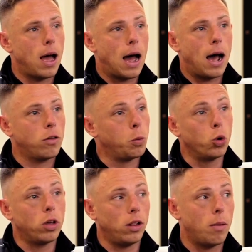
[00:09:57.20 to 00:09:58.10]
I
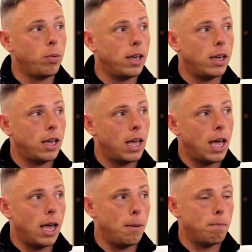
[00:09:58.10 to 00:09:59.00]
spoke to Libby,
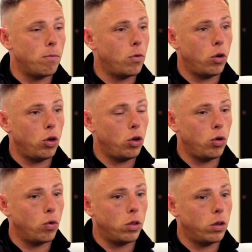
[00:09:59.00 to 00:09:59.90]

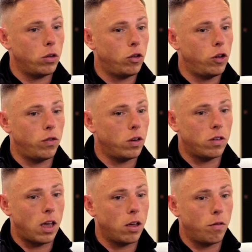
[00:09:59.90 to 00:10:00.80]
the chief
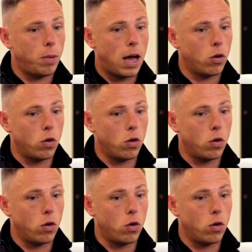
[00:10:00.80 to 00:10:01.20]
exec of Back